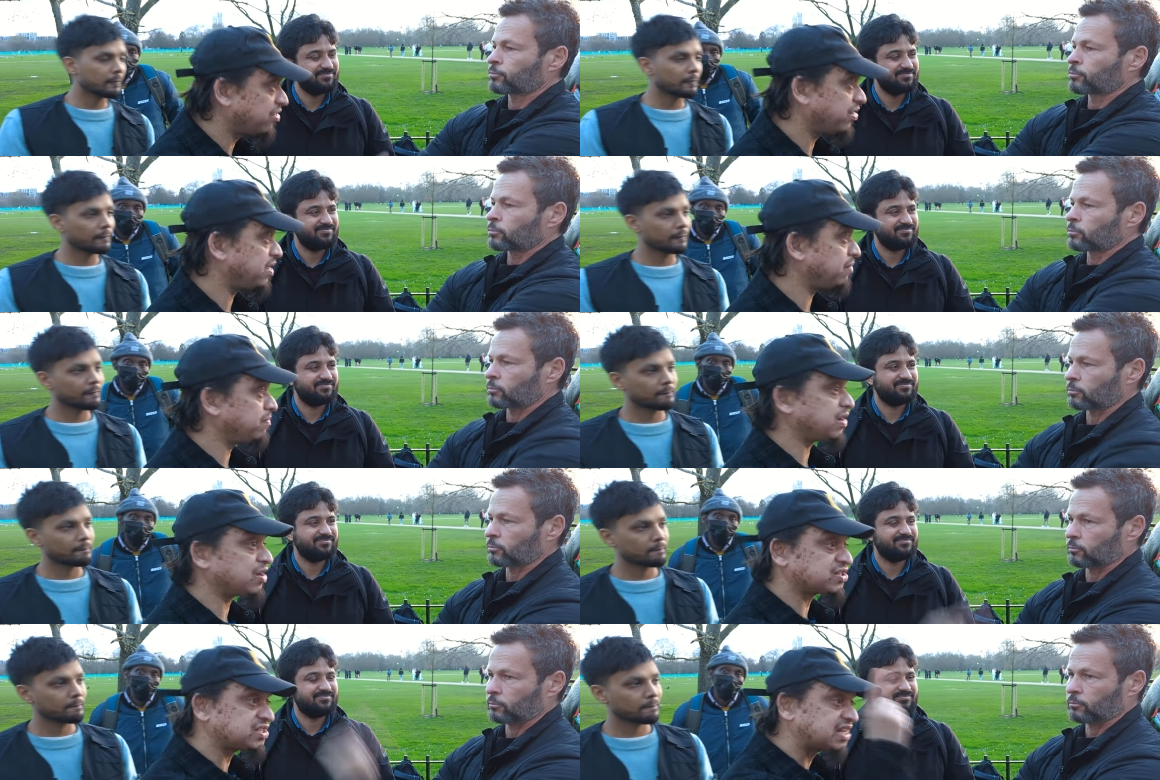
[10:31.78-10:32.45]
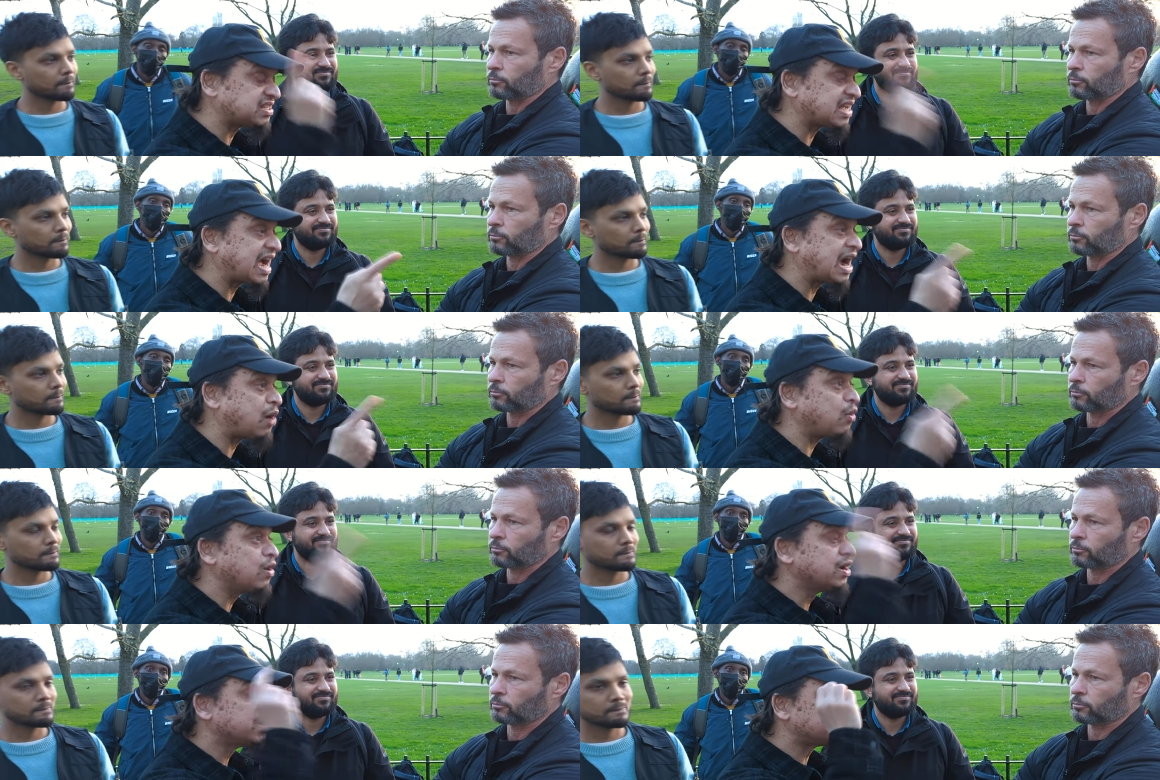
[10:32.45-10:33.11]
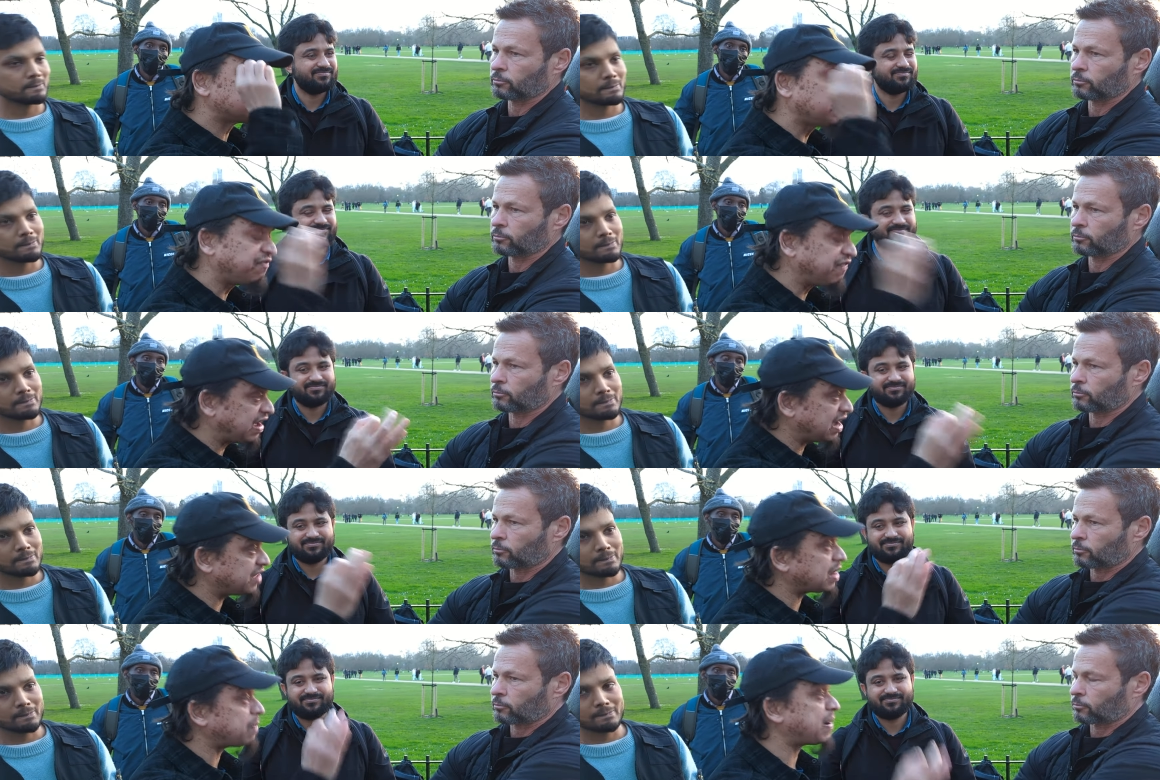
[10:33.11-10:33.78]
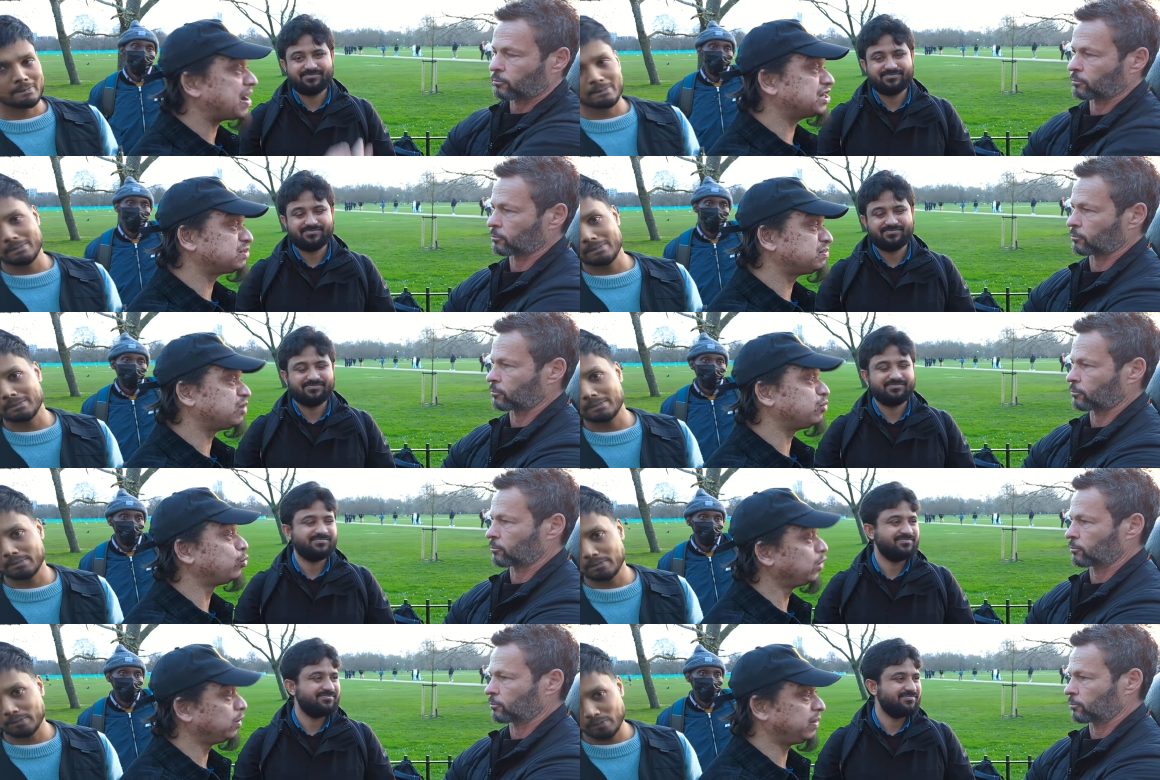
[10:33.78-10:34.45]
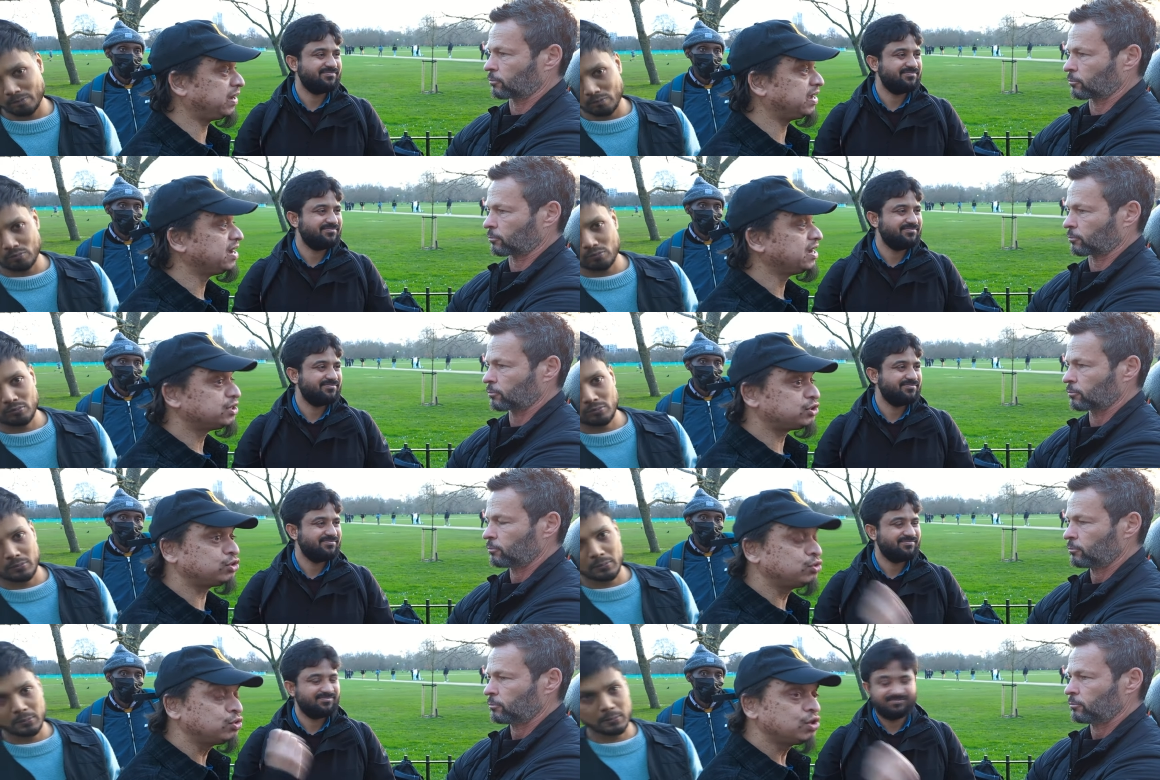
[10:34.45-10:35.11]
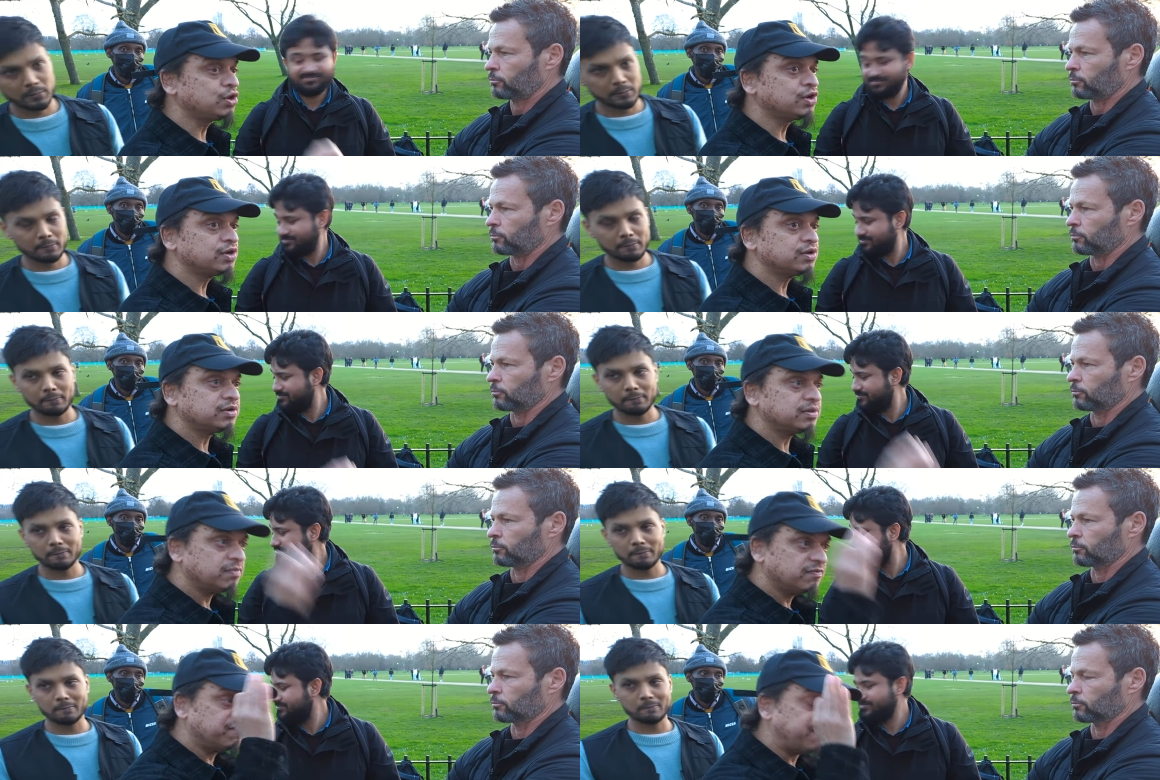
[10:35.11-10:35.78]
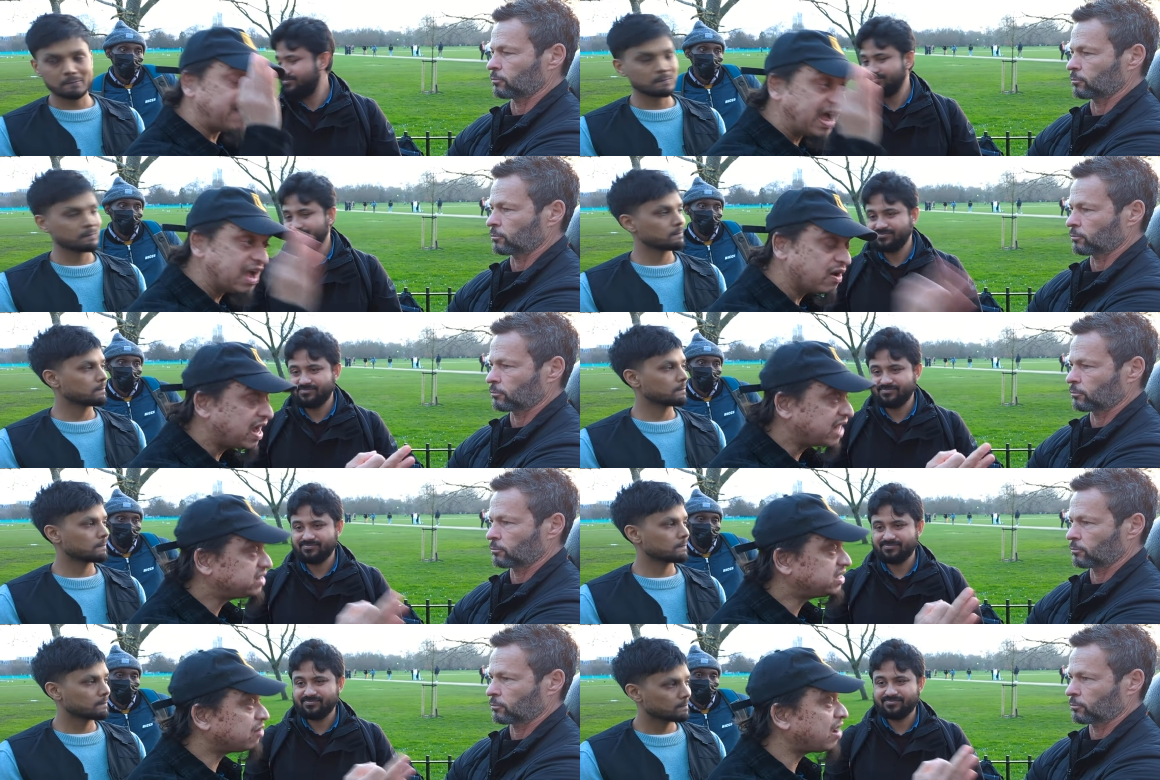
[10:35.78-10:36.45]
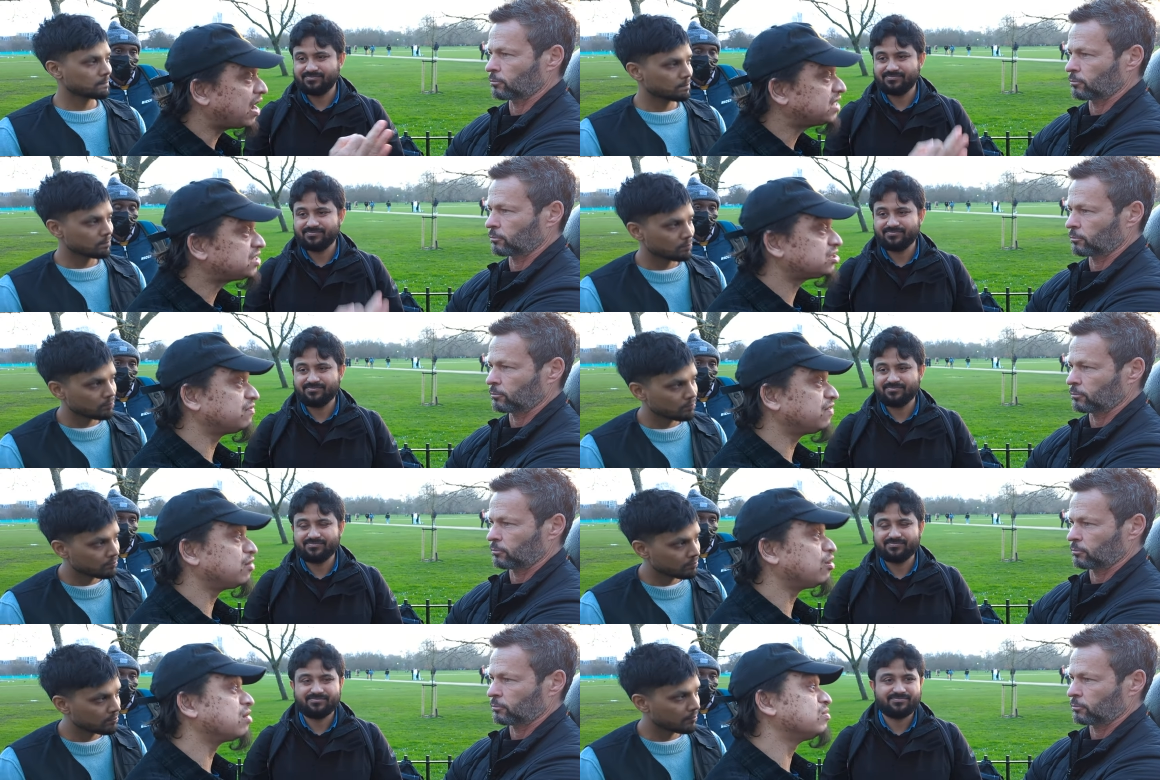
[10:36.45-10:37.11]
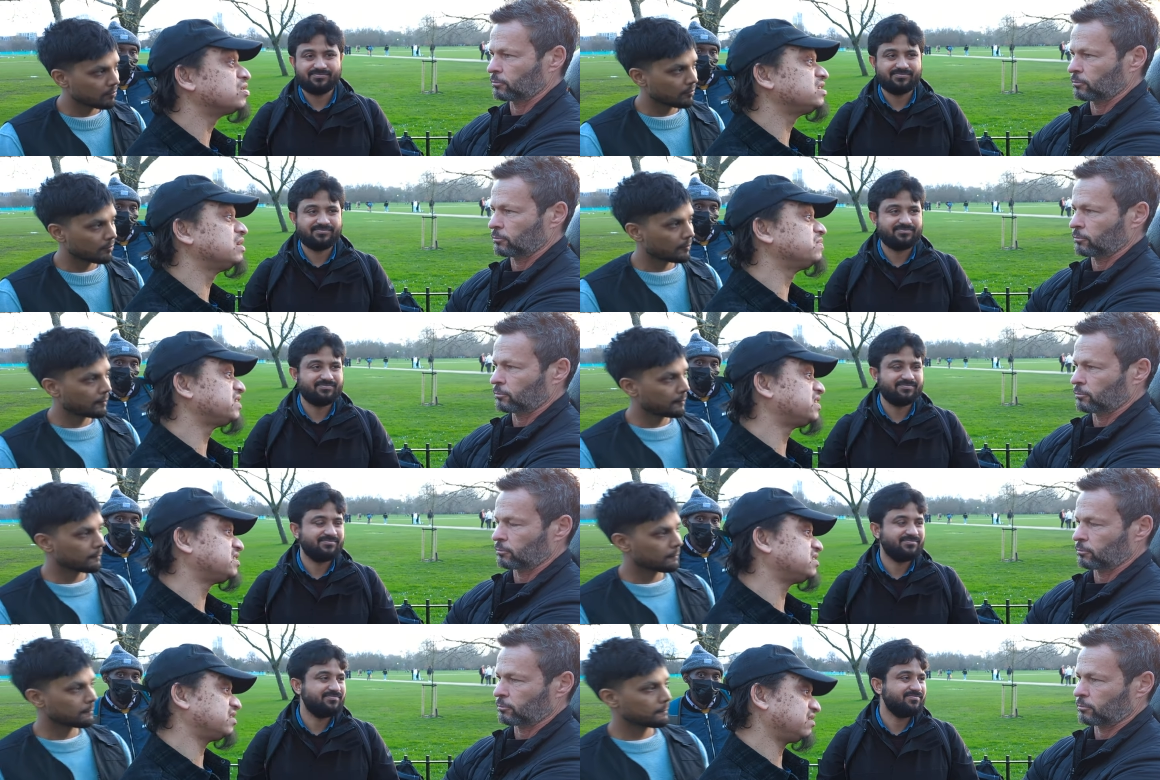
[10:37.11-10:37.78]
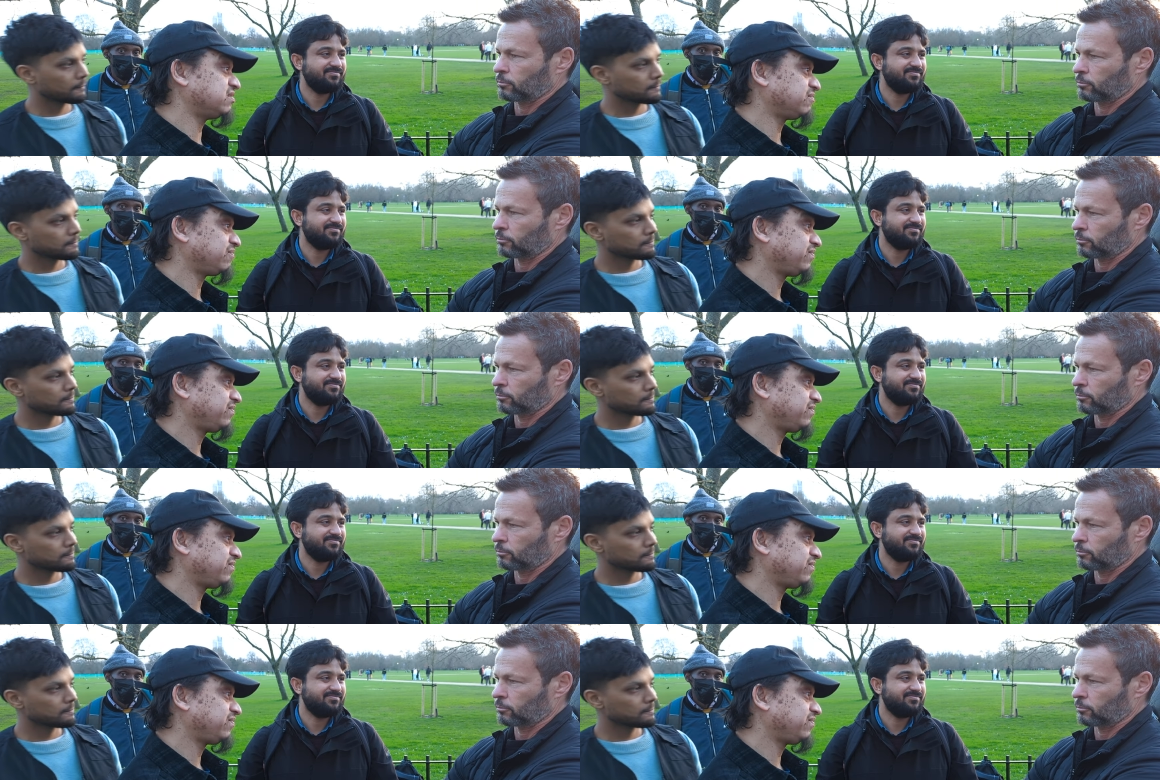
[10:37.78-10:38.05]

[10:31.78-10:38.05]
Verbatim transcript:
Speaker 1: on them because that's how severe their punishment will be. Two, violate the rights of a non-Muslim citizen.